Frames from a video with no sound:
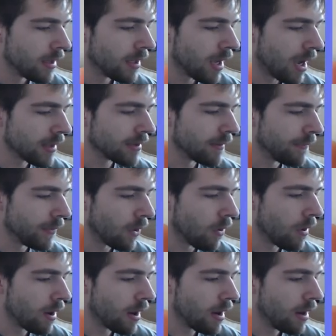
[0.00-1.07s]

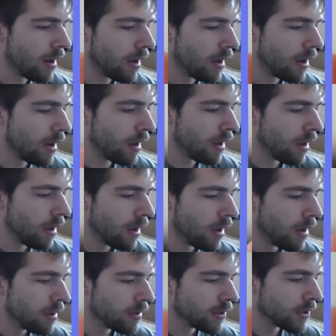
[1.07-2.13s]
Gossifleur,
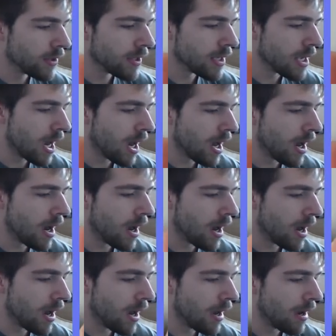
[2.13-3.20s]

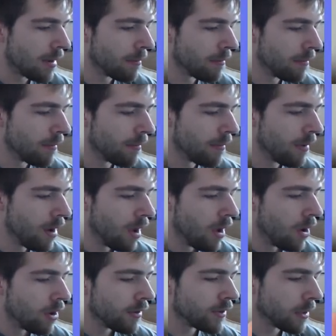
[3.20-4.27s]
Snom.
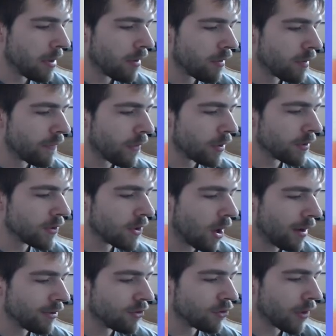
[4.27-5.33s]
It's gonna be a reverse
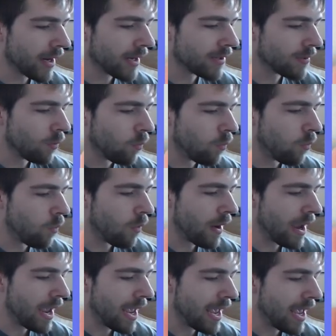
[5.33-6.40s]
Dartrix
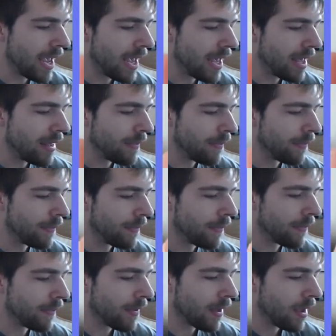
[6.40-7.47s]
with
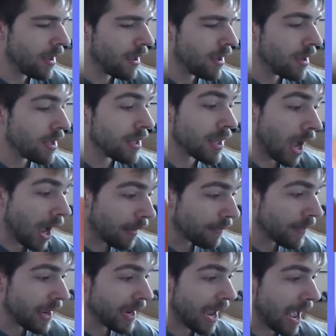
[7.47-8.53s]

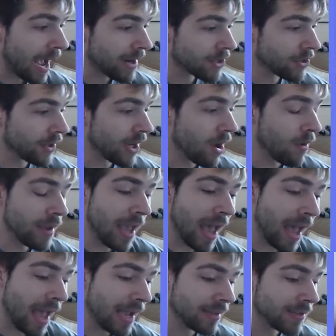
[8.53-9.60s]
nothing actually.
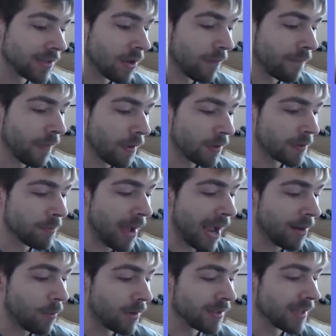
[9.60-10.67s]
Okay, so first
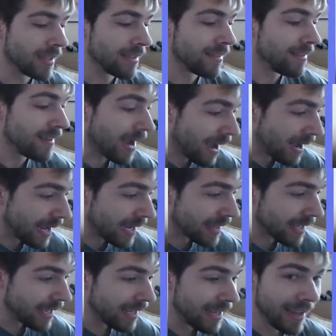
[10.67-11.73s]
pack was a
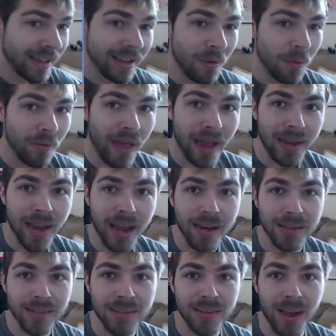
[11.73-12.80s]
dud. Well, that
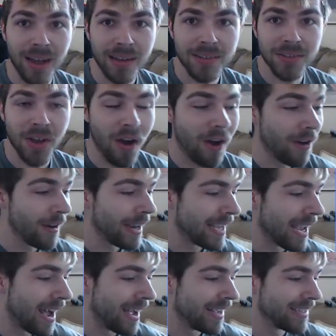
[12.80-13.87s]
kind of sucks. Sorry,
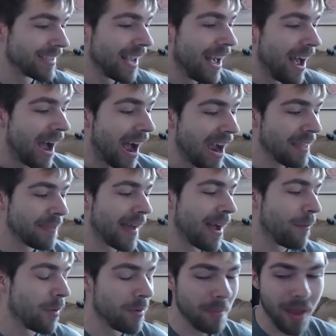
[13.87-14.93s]
guys. I
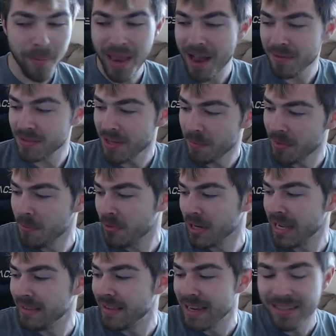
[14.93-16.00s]
thought we would maybe have something
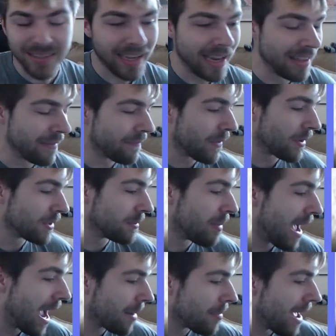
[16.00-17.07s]
pretty decent in the first
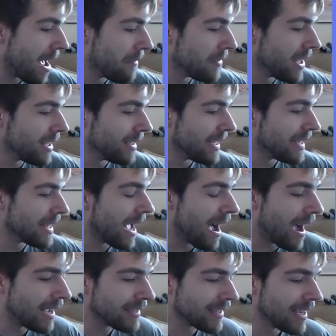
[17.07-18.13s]
pack, but evidently
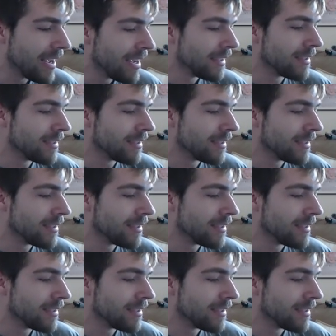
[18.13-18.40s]
not.